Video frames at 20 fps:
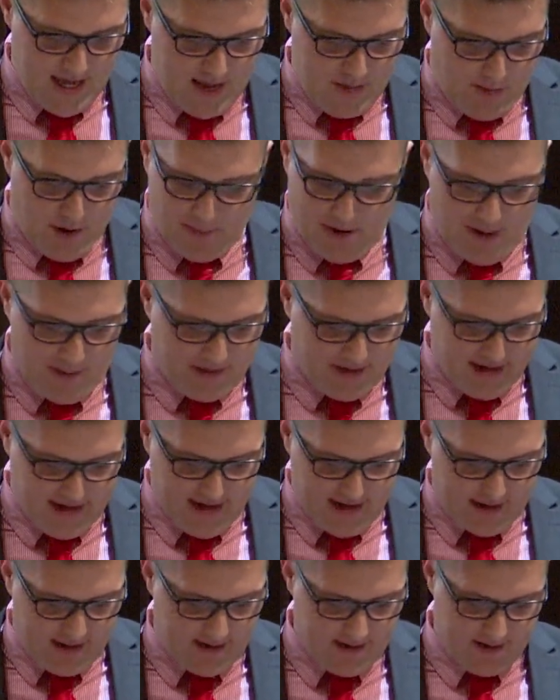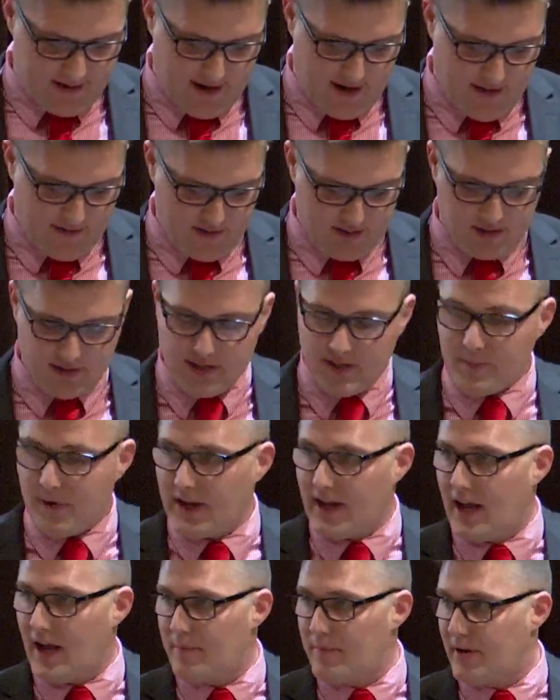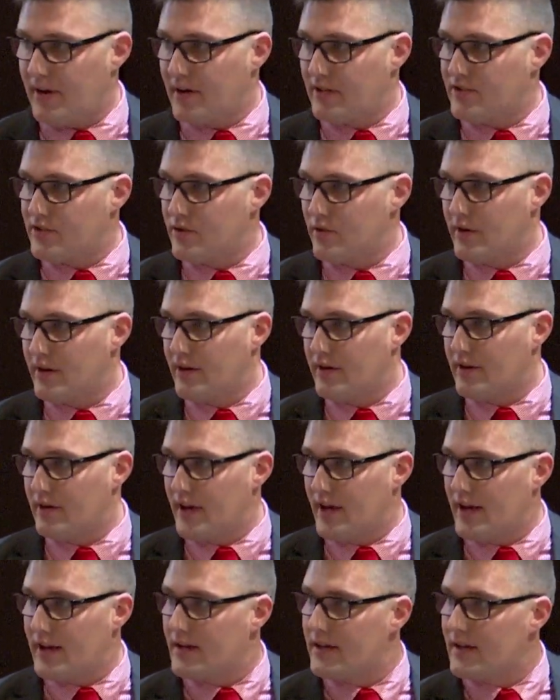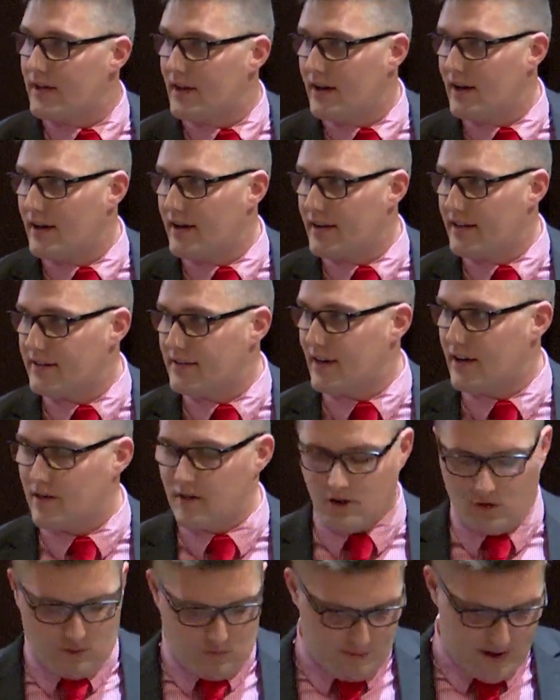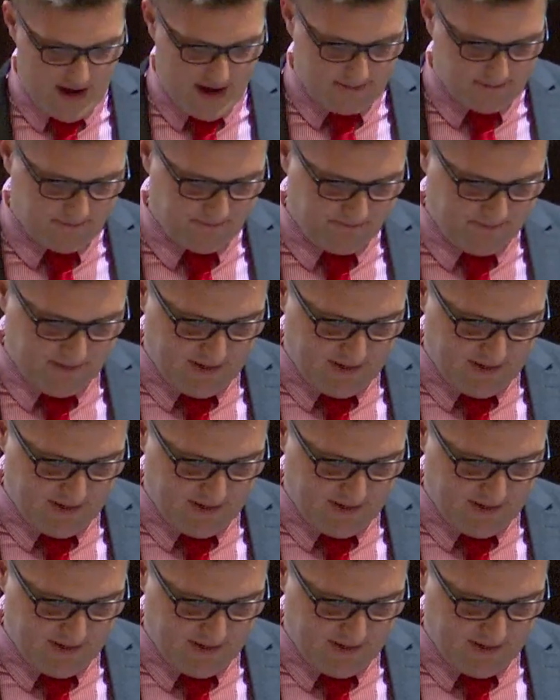mom and dad, obviously my godparents who are here today, Aunt Donna and Uncle Matt,